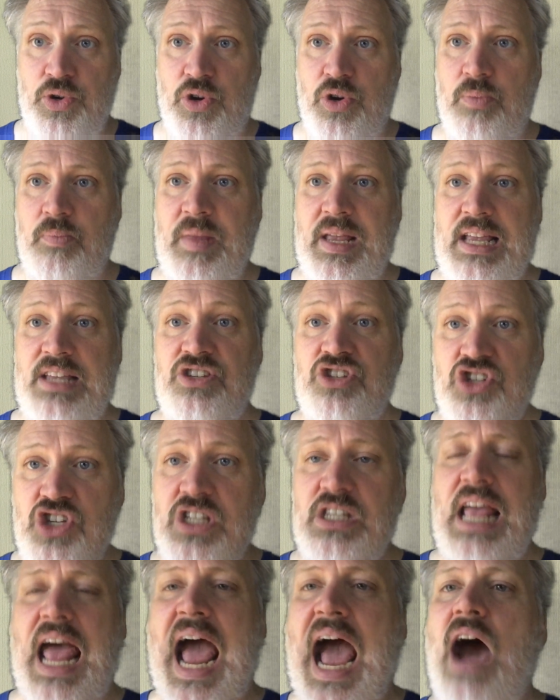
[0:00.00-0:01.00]
term, is
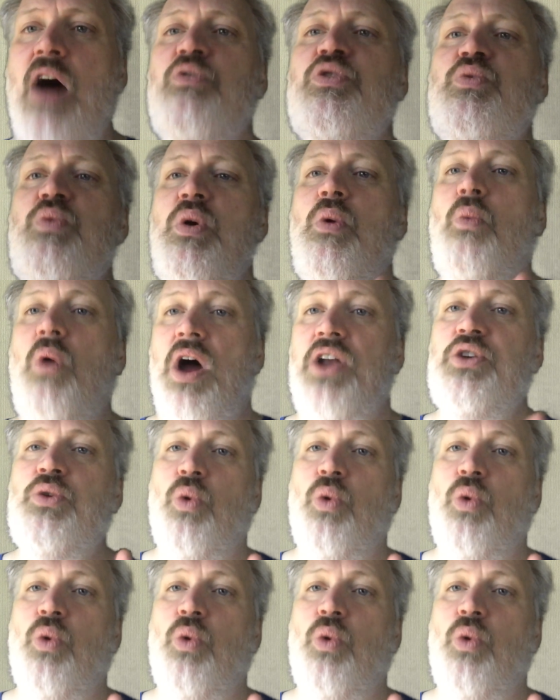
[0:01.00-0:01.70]
just how do we want